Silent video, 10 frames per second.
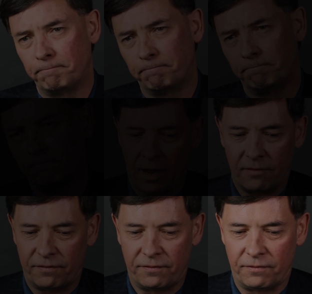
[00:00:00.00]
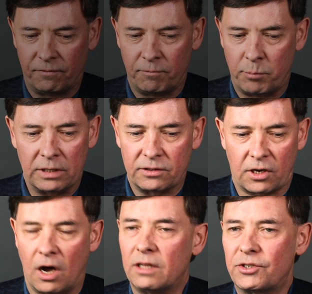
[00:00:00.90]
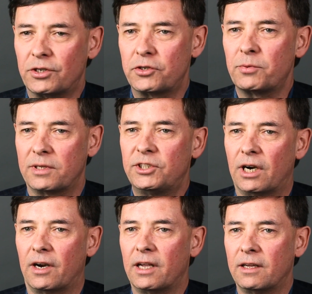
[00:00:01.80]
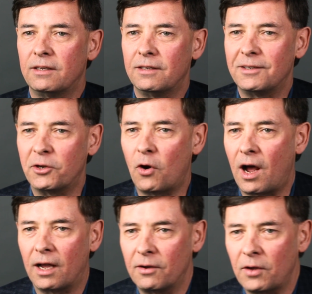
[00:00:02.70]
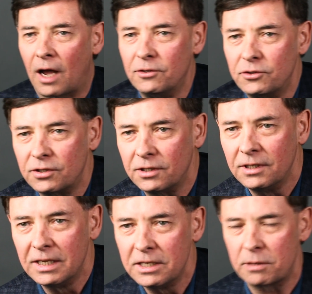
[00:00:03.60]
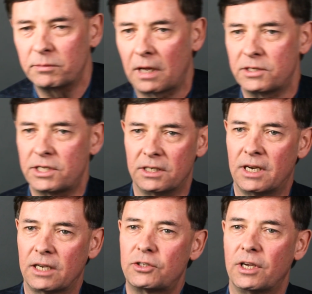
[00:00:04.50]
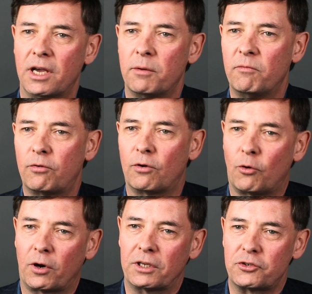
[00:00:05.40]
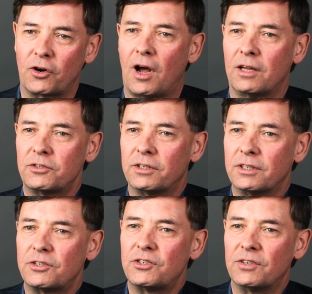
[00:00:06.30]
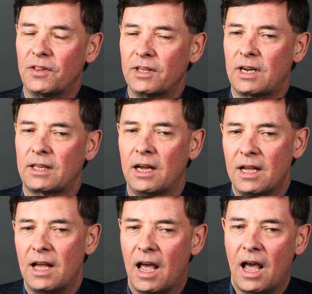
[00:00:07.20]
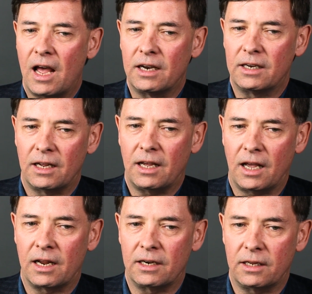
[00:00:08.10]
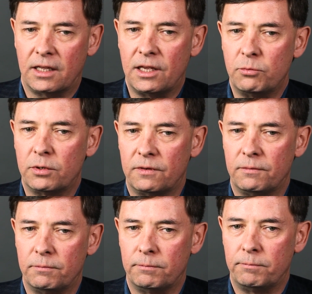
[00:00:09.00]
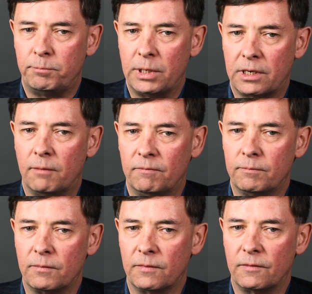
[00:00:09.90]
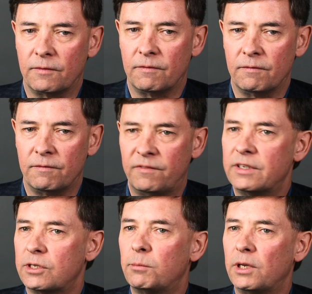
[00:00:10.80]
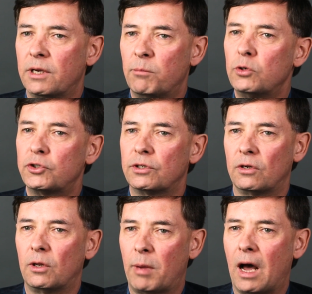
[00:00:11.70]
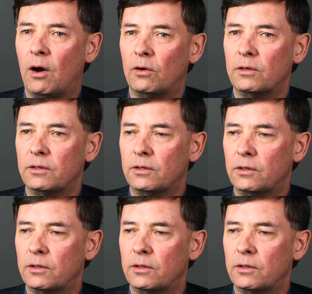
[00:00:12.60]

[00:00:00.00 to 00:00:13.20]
Right. I've been to concerts with Jerry. I used to sometimes sit next to him for orchestra concerts and things like that. And he would become visibly emotional about,